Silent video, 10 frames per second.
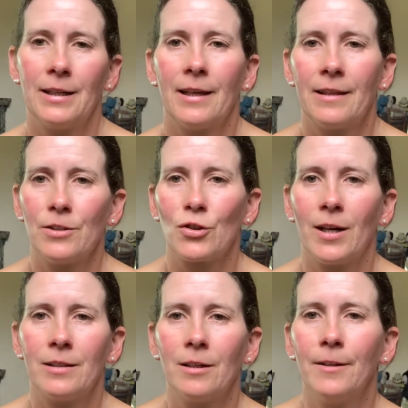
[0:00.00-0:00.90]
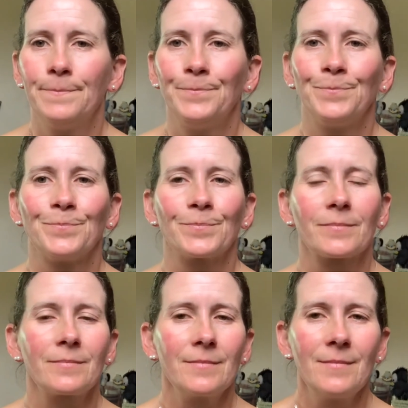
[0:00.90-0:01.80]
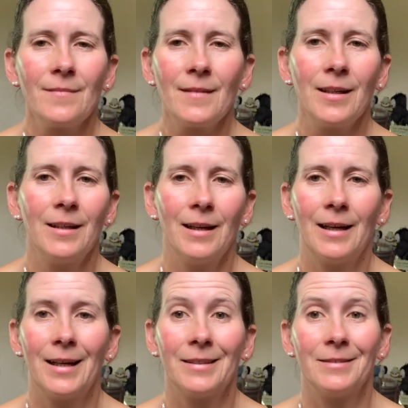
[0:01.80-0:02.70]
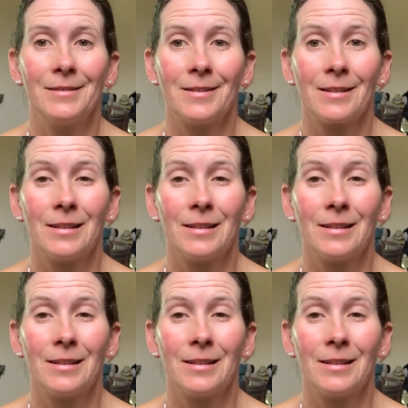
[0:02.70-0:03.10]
get these tried on. And